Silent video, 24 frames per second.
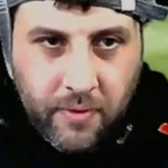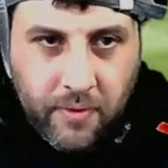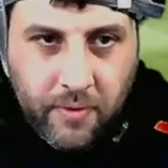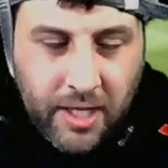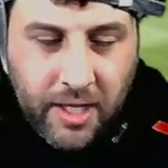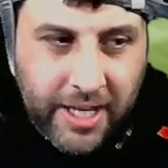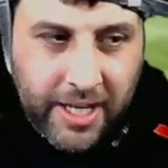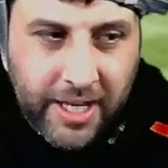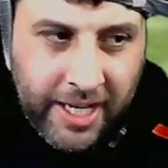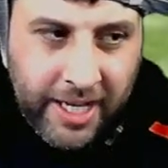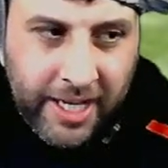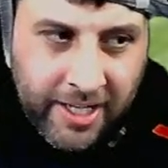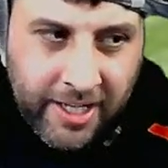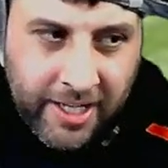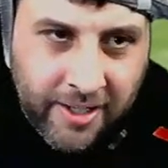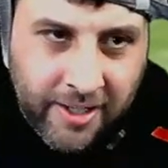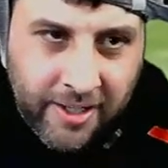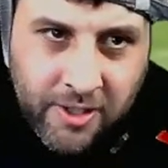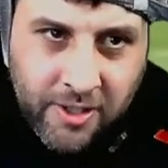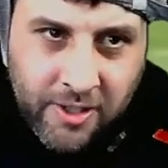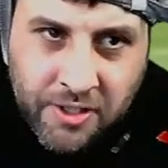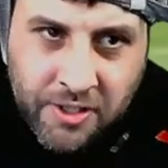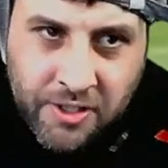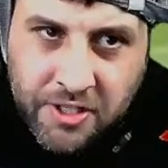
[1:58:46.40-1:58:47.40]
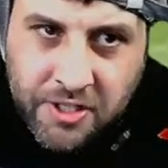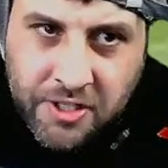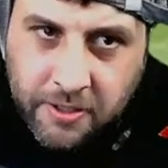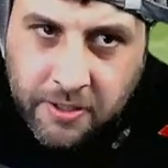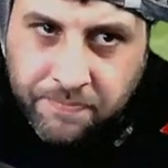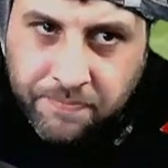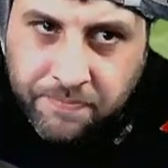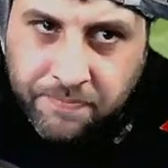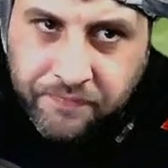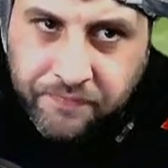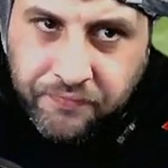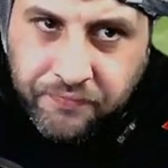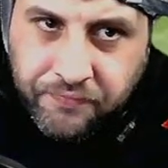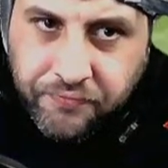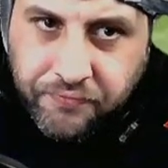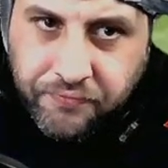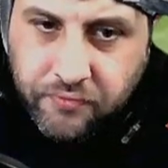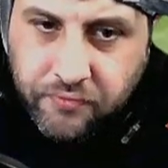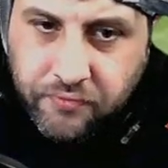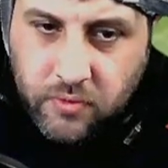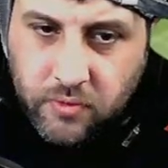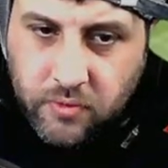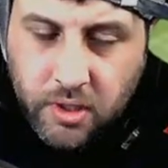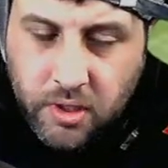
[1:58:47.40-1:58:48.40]
England
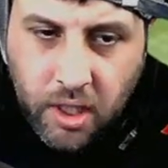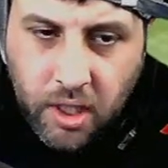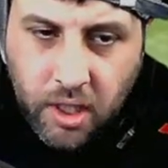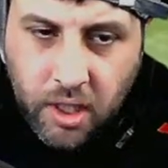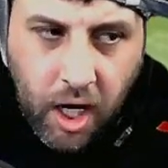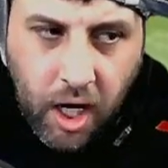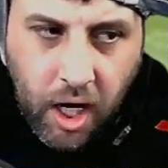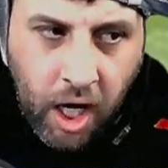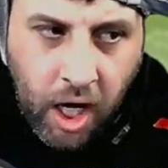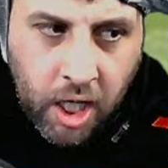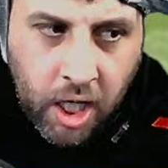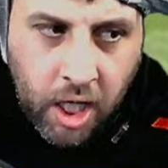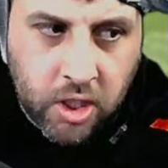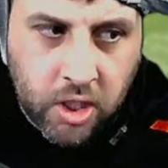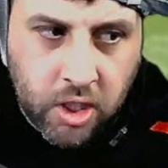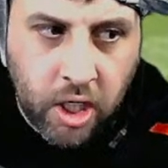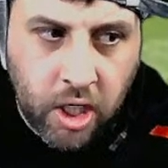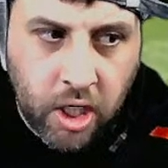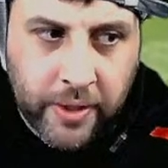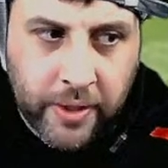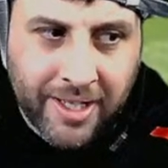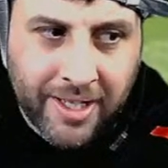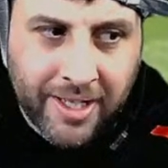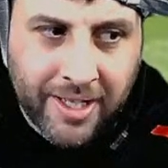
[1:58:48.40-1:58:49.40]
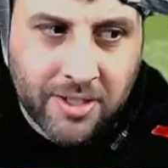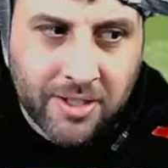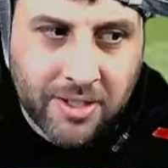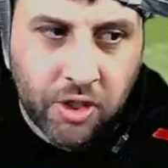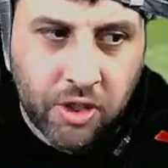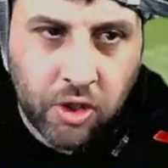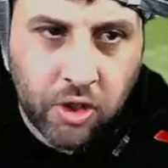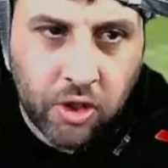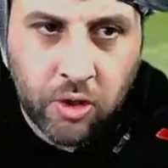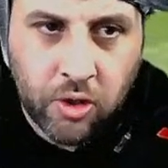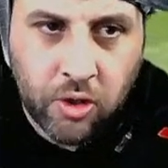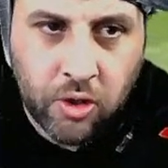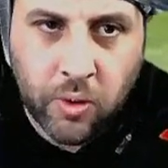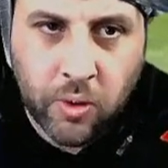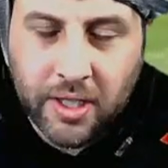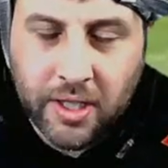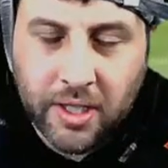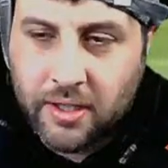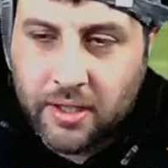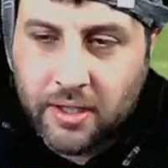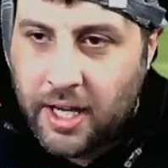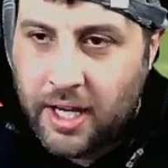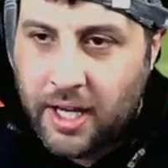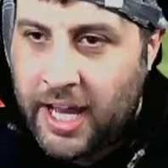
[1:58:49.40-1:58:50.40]
are going to
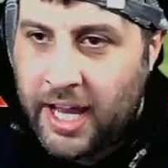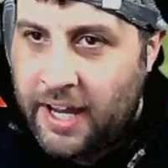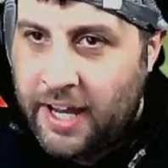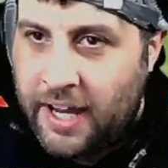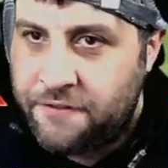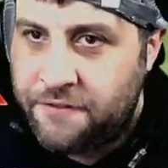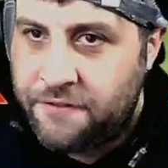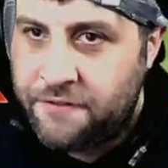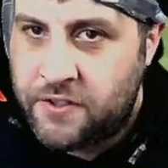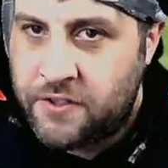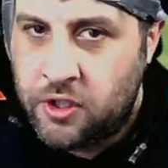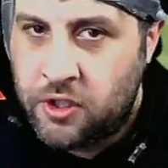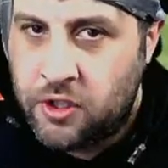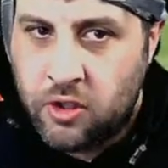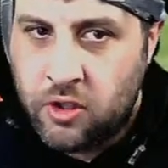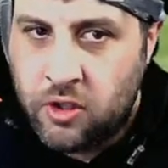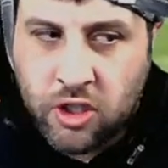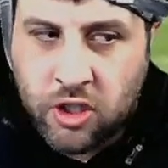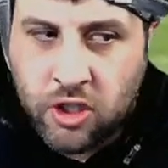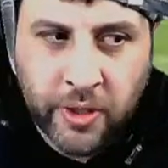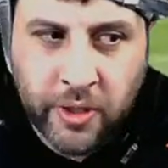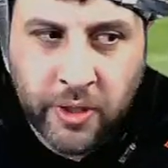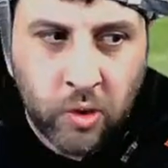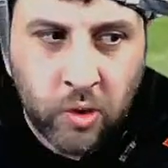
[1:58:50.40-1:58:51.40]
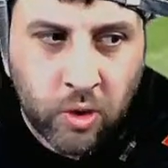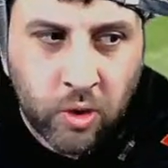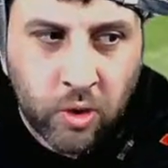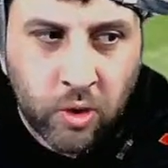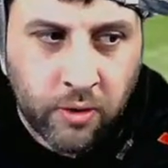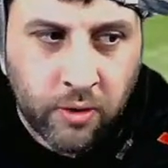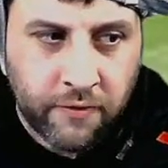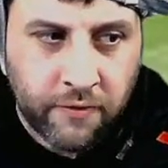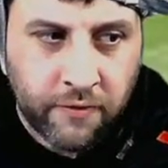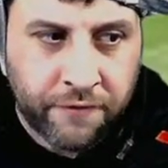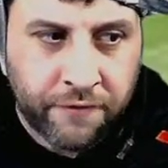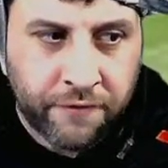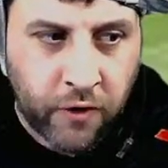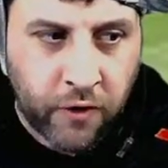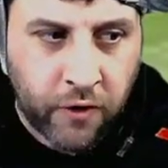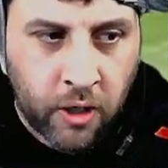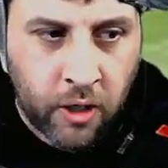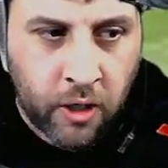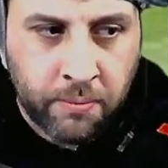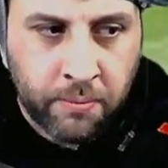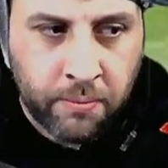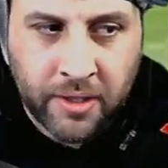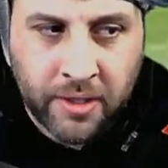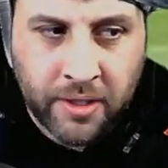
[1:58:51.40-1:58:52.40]
have to do it all from
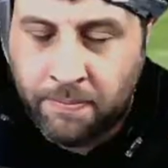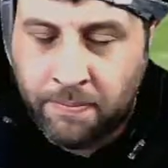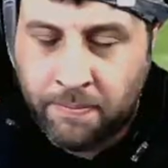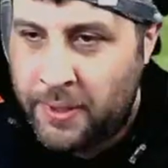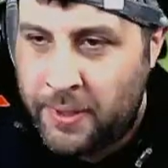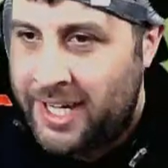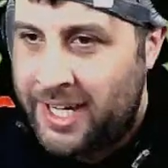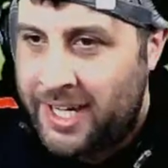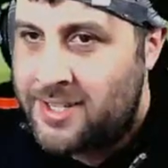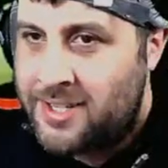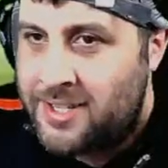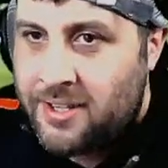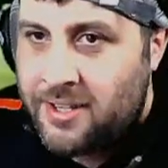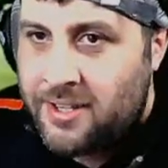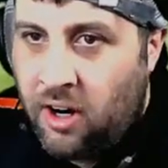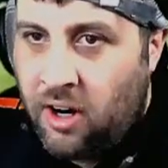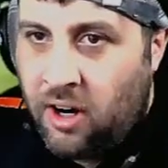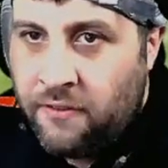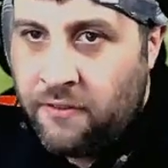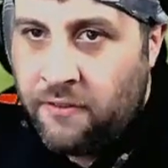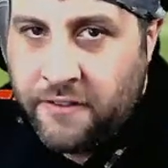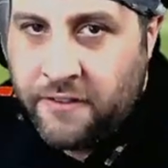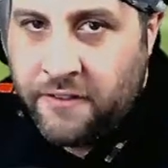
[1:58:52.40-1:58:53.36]
the base of this